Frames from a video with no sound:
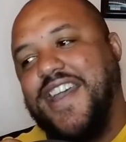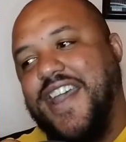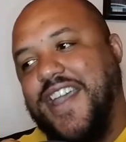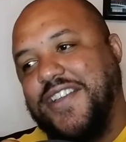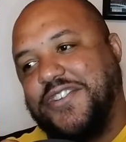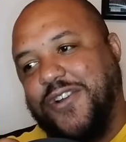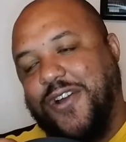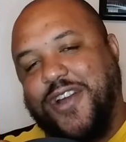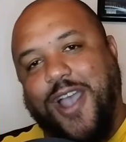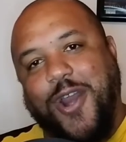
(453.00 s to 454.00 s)
and
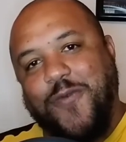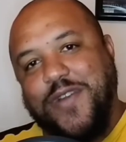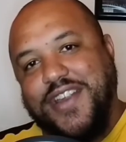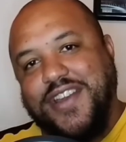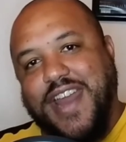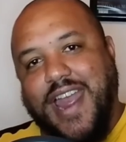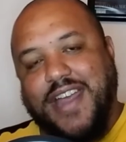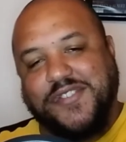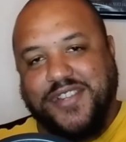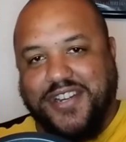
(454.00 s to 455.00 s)
Sean Connery
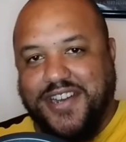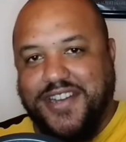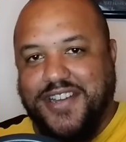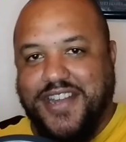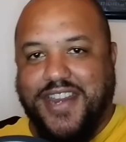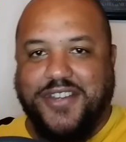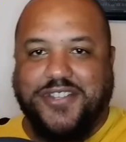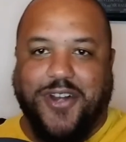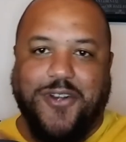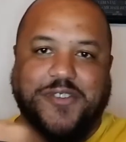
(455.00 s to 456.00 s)
has the gun and he
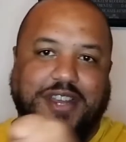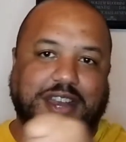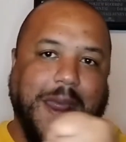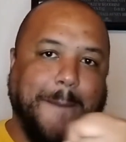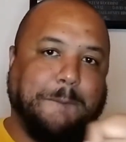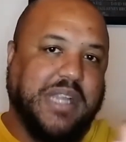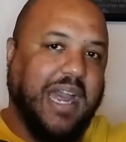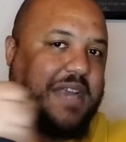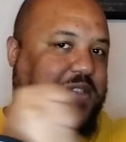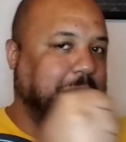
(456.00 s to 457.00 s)
turns it and
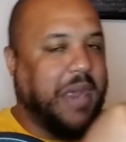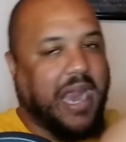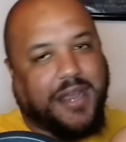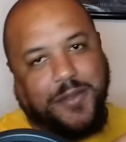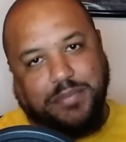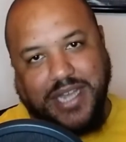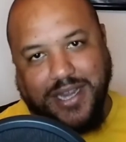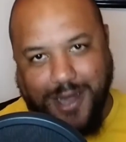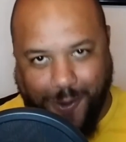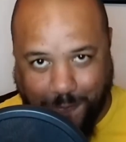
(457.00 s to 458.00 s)
blasts the back of the
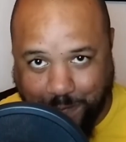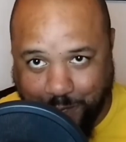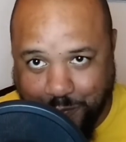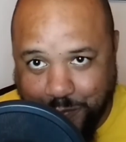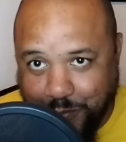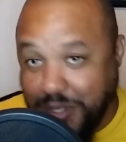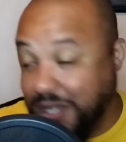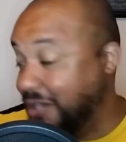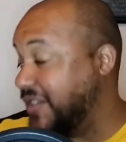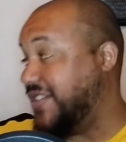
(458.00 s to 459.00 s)
plane out.
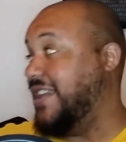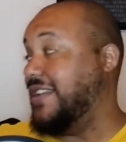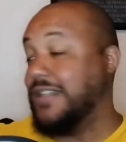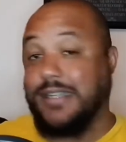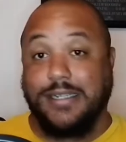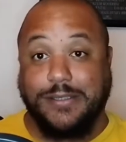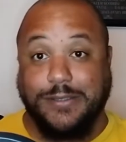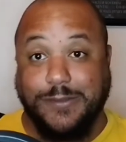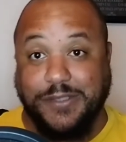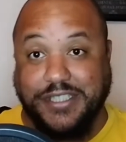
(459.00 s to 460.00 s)
Looks at Indy like,
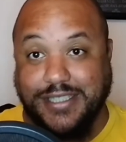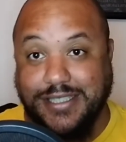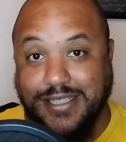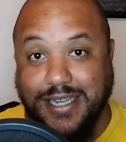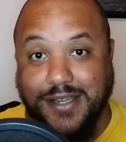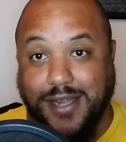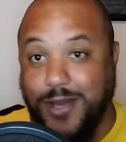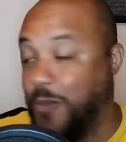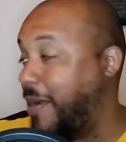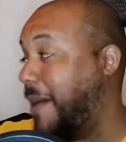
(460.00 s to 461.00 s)
oh shit. Indy's like,
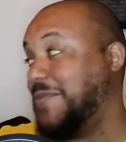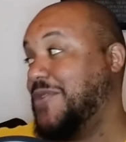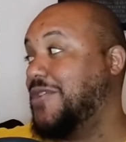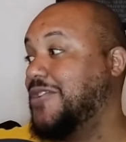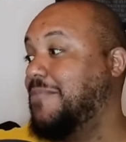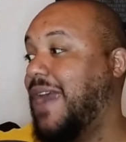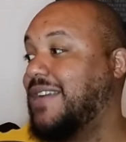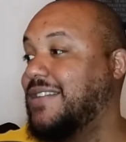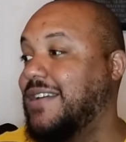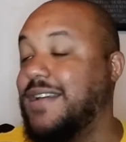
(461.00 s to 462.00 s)
yo, Pops, man, you good
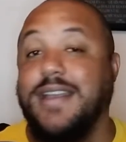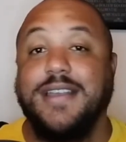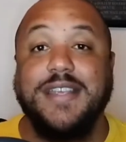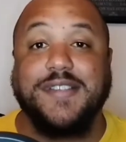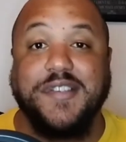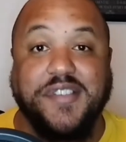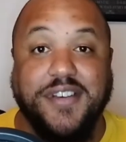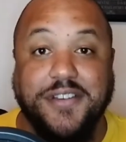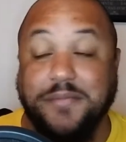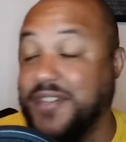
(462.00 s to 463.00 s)
back there? He said,
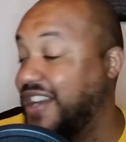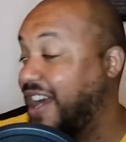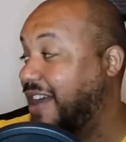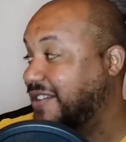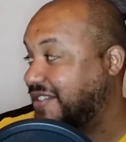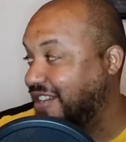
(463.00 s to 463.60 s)
son, they got us.